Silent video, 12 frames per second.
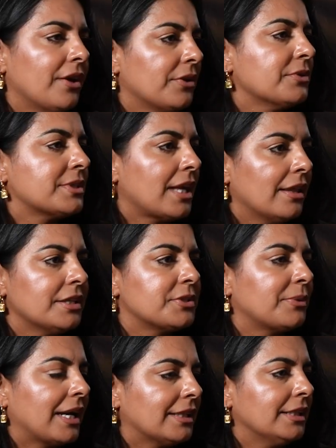You sell it
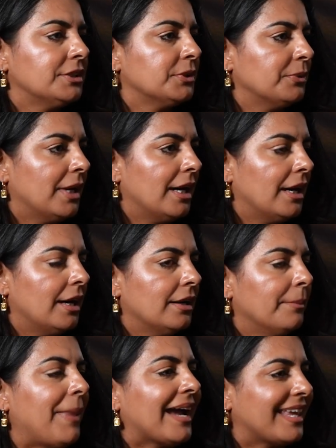directly to a
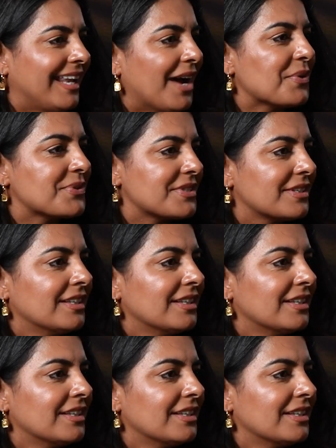packing house.